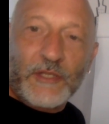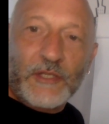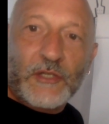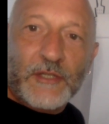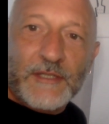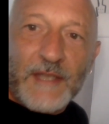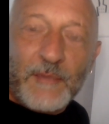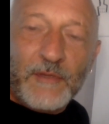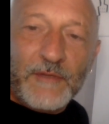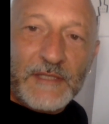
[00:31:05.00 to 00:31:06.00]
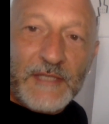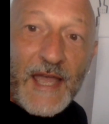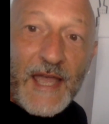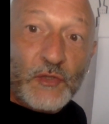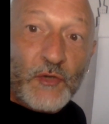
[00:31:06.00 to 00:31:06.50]
really good example of
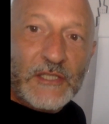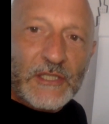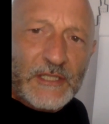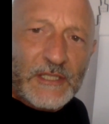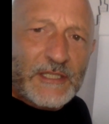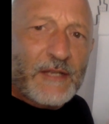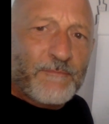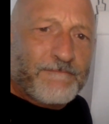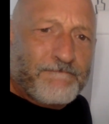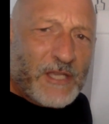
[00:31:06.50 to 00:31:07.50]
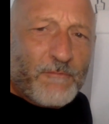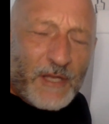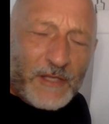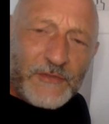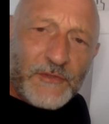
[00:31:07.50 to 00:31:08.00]
exaggeration. He's got bigger
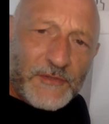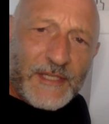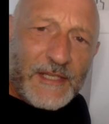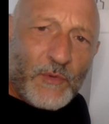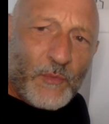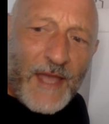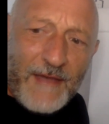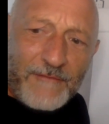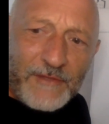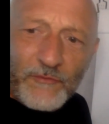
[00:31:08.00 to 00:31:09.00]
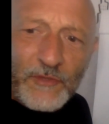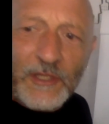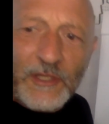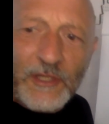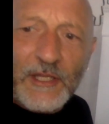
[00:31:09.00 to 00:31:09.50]
muscles than anyone would have in
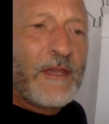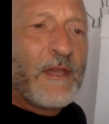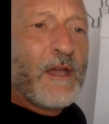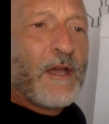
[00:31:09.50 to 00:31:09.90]
real life.